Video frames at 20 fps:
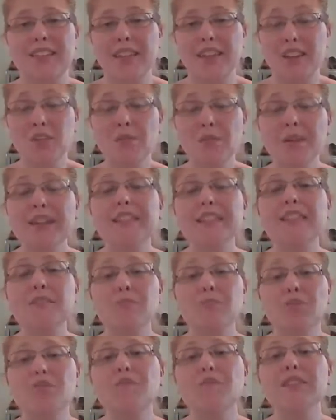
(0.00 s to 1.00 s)
the increased
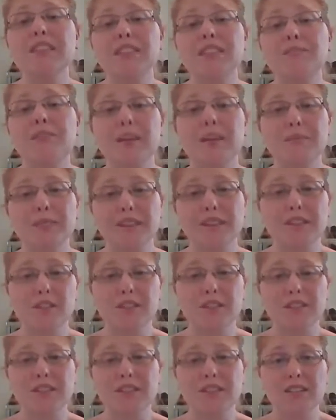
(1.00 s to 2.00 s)
movement of people
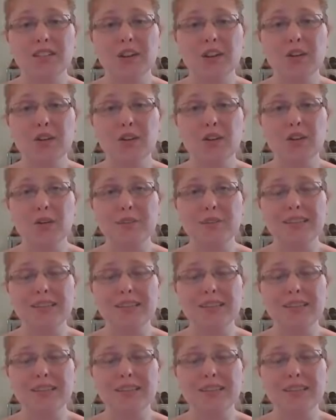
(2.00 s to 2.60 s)
across the globe.